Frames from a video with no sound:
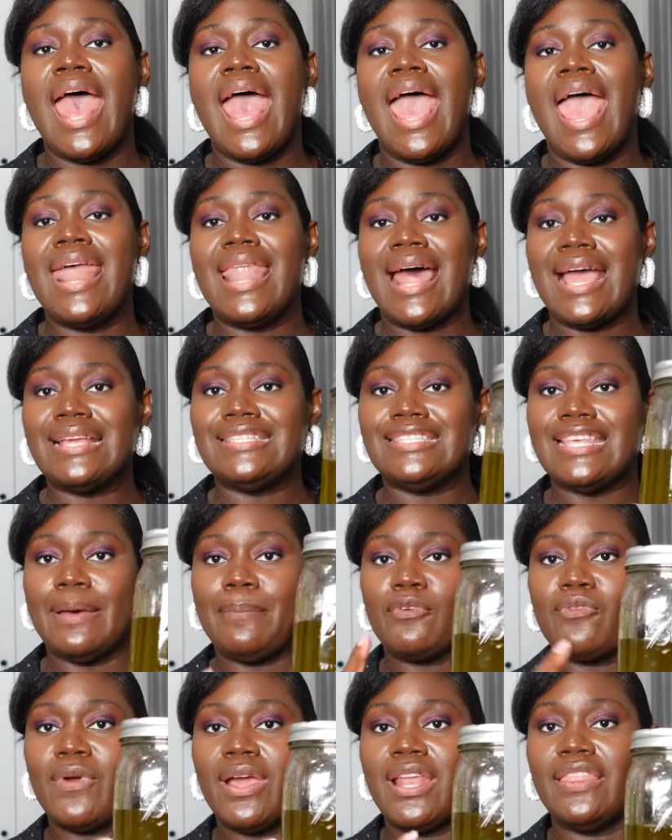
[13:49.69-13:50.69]
and I
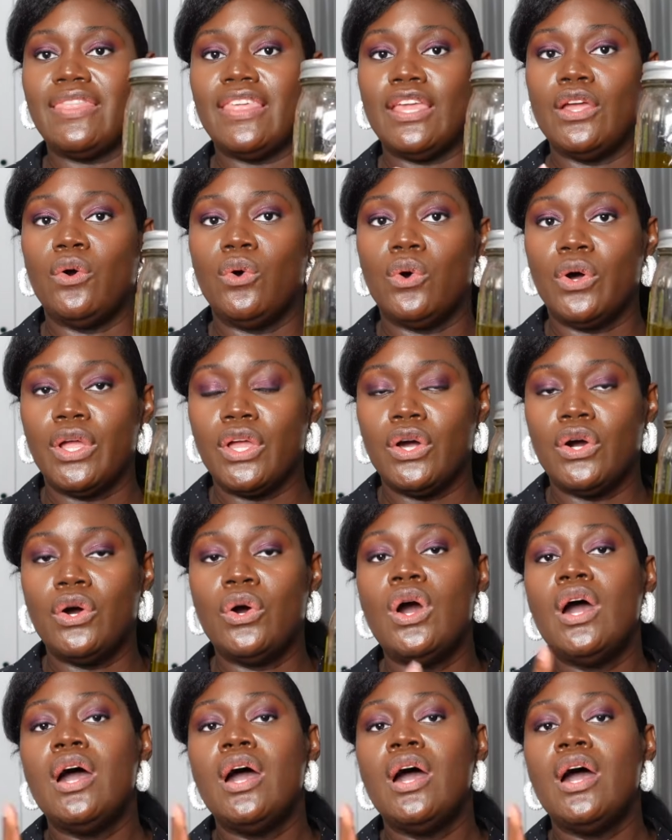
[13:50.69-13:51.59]
separated the oil